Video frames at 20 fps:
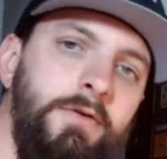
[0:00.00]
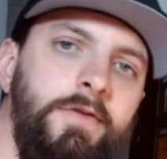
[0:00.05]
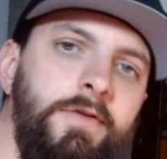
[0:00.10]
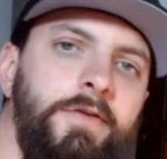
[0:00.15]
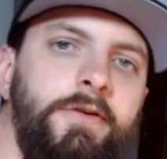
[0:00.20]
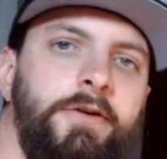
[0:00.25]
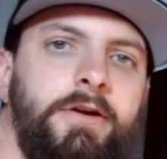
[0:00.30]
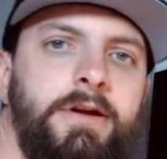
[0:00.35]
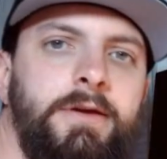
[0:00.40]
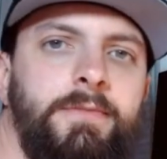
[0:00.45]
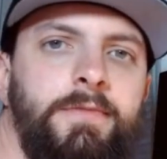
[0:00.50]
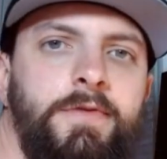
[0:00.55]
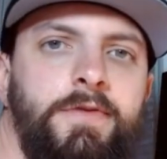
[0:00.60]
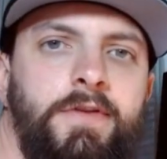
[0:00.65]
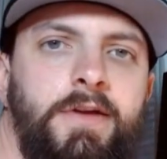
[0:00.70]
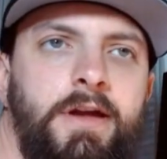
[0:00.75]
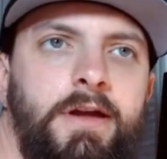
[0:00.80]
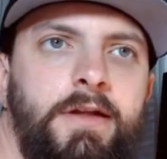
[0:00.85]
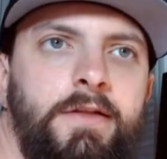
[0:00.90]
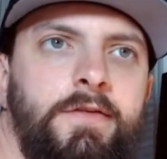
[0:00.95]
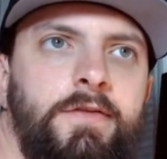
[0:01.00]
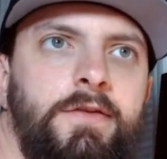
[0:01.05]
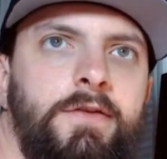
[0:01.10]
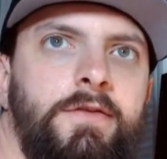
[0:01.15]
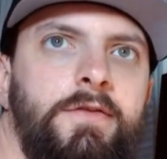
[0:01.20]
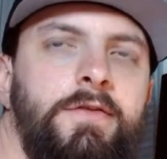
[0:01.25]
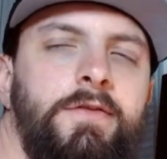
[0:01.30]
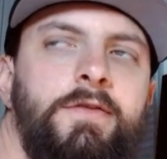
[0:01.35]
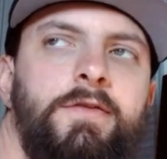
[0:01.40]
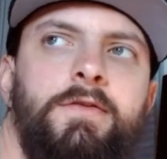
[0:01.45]

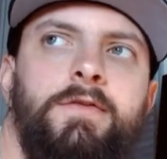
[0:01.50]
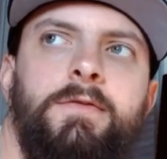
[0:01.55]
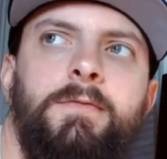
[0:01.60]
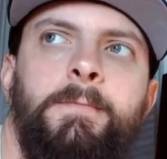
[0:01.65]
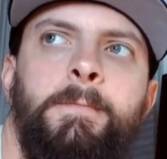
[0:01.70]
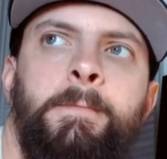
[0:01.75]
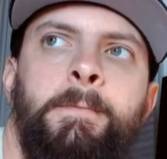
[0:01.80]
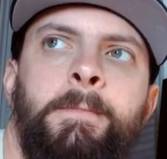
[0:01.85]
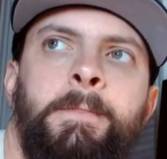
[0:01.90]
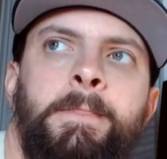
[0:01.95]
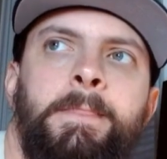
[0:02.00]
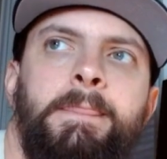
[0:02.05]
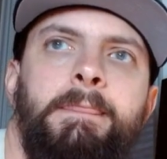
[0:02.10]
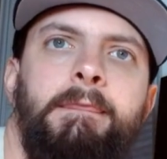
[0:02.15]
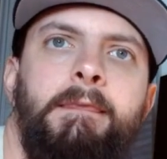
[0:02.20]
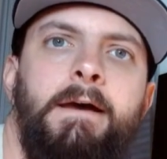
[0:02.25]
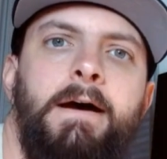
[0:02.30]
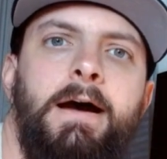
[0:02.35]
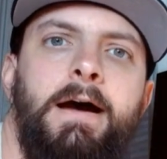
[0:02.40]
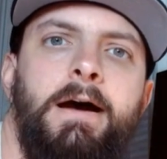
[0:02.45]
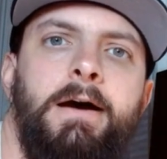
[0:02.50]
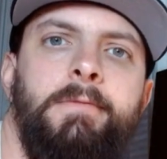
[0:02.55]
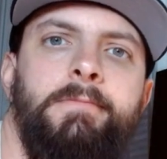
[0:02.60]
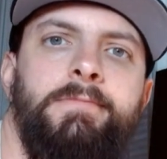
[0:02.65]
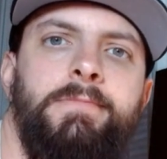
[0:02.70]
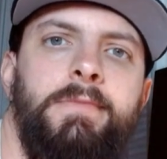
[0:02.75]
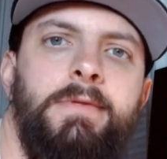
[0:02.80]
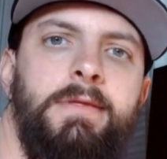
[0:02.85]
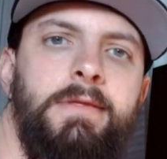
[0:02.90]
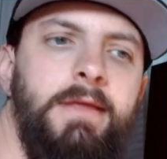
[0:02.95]
circumstances,
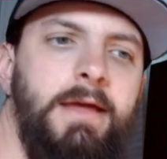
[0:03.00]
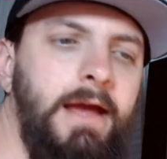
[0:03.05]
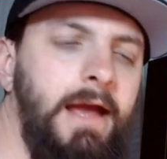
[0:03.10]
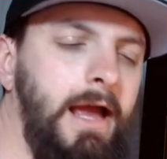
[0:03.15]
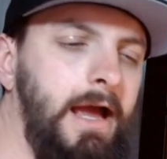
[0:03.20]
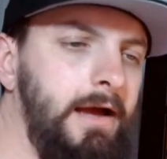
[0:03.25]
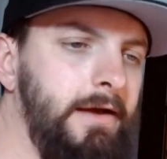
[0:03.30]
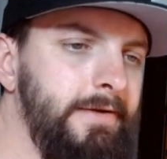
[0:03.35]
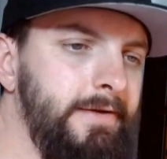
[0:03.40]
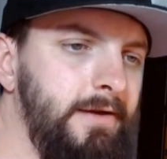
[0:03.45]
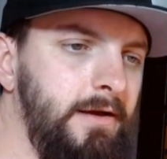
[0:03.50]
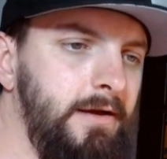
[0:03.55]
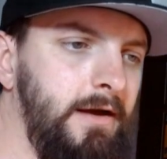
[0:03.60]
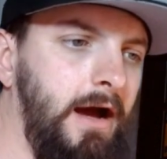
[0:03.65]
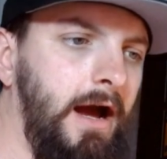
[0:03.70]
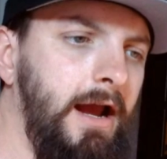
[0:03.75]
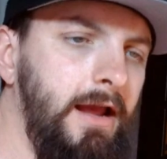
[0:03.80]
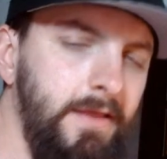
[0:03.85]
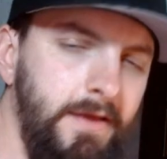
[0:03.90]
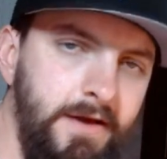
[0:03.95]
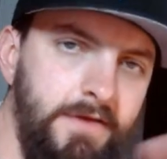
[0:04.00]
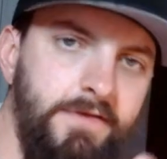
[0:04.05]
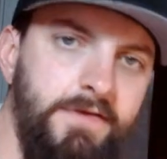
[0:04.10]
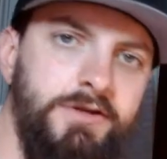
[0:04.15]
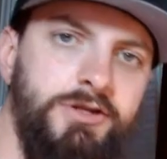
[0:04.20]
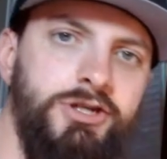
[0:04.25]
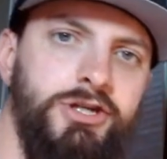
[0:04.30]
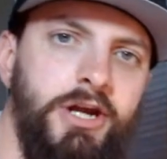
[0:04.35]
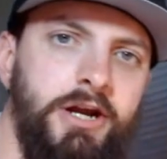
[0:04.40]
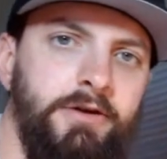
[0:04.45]
I like to
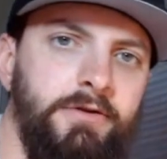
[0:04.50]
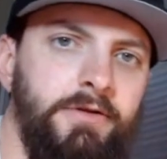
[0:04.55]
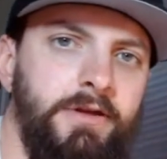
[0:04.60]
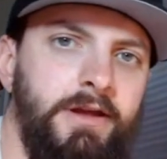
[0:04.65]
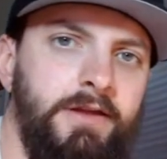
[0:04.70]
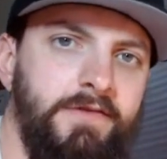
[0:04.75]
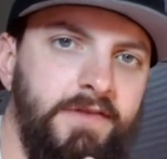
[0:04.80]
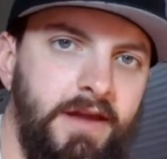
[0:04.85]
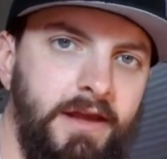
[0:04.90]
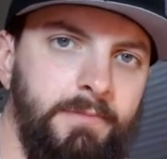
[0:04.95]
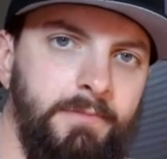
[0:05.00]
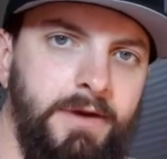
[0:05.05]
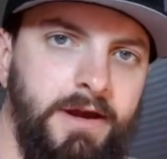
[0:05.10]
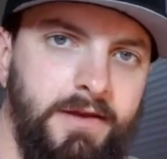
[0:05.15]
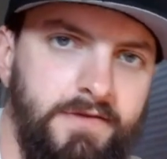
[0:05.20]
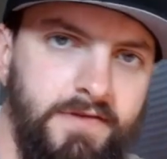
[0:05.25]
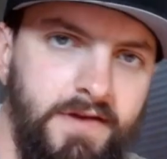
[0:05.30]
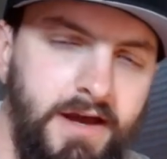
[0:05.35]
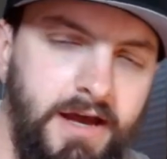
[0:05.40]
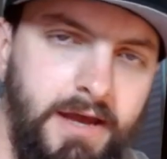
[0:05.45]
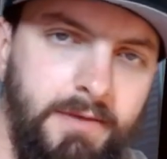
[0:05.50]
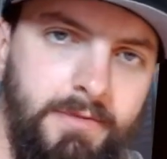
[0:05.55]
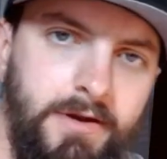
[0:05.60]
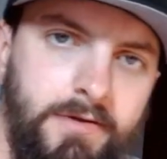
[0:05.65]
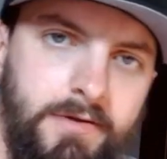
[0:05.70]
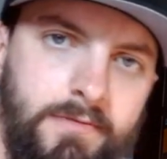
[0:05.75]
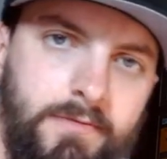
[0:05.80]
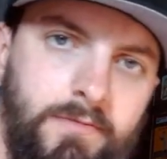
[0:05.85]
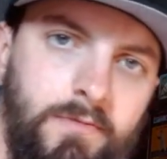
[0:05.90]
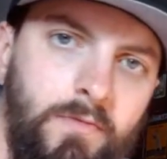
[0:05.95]
generally take my time
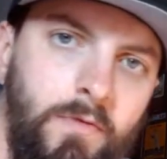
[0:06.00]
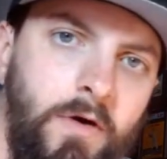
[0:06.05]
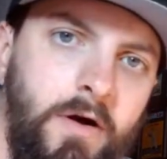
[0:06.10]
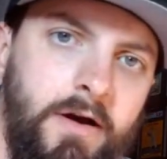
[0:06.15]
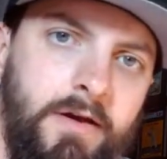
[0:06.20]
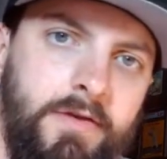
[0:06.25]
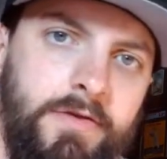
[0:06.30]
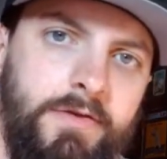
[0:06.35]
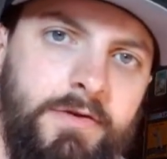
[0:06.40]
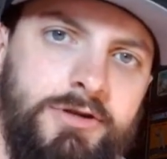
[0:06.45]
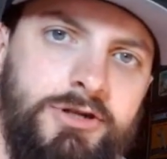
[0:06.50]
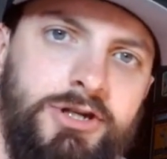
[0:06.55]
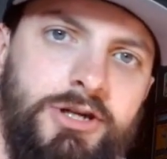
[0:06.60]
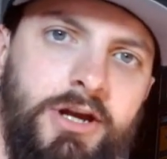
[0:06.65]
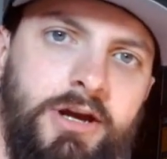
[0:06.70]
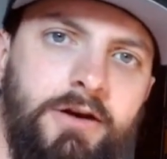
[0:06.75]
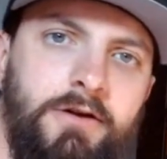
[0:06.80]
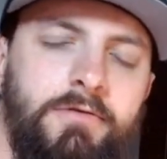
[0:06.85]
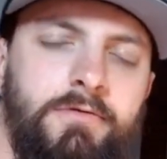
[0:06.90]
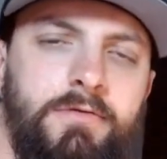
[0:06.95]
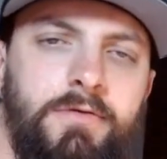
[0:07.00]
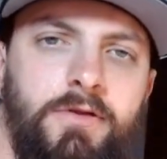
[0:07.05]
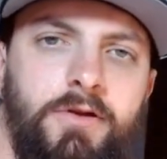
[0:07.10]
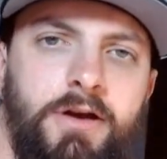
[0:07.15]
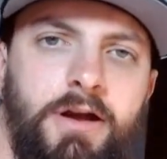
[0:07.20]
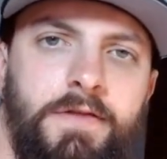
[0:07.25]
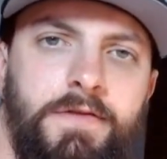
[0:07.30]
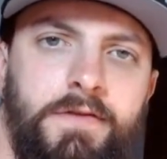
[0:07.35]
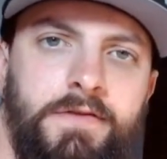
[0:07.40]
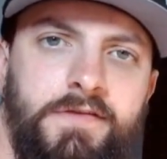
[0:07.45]
and walk the show,
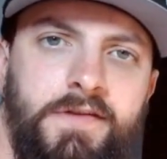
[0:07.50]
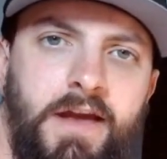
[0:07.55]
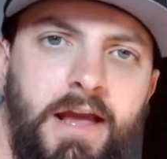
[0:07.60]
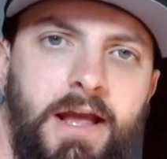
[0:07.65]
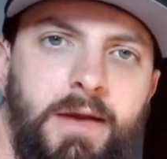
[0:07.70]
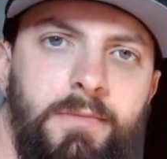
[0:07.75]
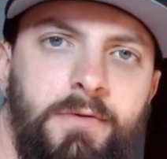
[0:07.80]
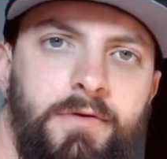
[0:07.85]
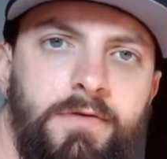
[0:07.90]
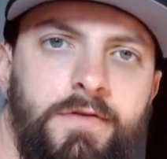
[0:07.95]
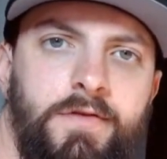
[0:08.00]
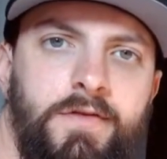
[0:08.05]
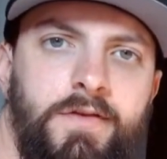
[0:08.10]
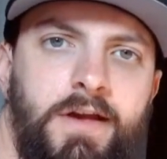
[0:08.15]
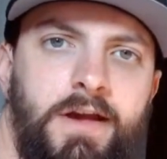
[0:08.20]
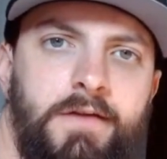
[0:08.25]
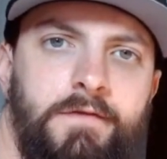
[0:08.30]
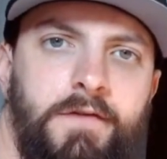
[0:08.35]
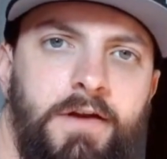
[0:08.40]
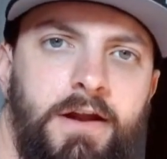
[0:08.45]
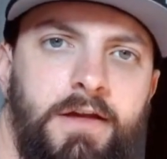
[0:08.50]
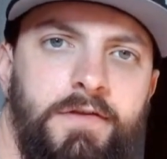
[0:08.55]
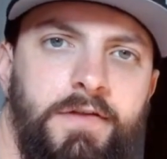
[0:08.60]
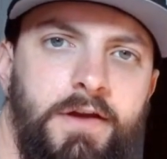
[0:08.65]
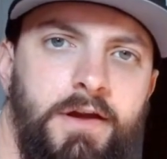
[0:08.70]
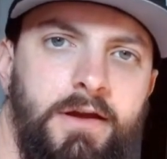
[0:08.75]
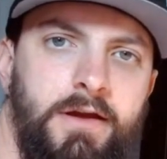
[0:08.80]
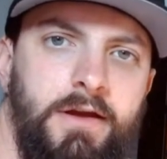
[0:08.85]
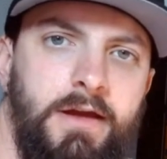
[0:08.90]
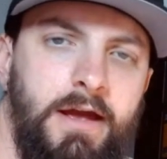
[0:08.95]
look at the table, see if
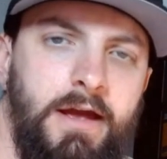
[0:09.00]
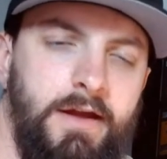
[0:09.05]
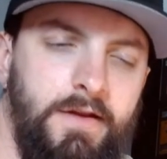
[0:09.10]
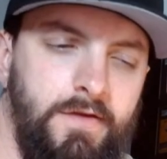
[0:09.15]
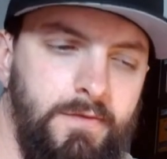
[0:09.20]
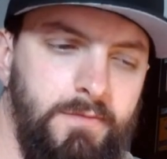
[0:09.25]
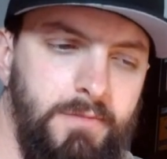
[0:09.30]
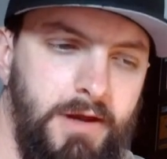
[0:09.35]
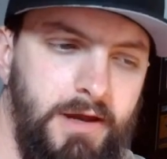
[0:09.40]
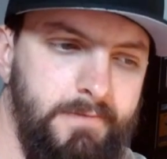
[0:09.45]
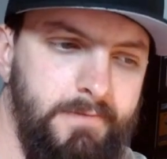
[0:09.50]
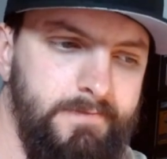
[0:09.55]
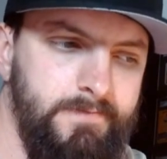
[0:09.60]
anything hits me.